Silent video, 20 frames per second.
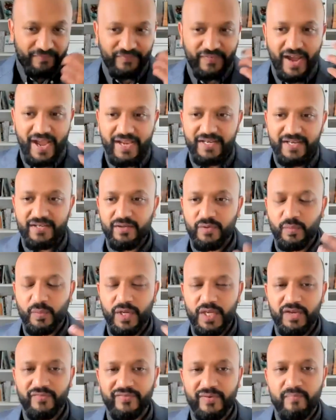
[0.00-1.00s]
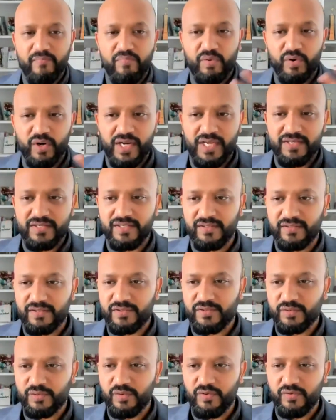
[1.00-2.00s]
Find a way of embracing the
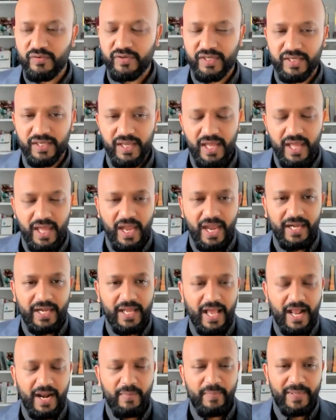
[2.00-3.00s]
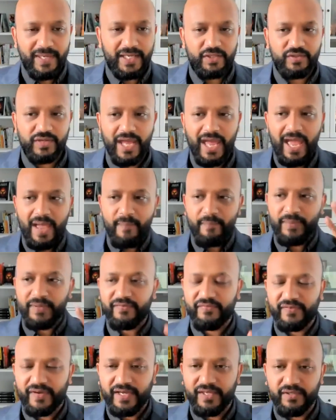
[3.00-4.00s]
story and helping it to
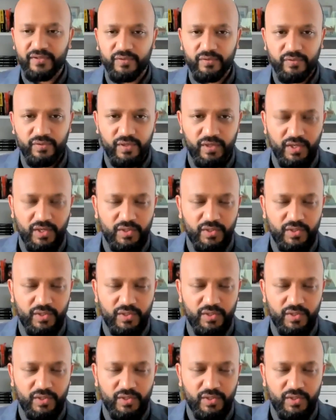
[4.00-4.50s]
amplify you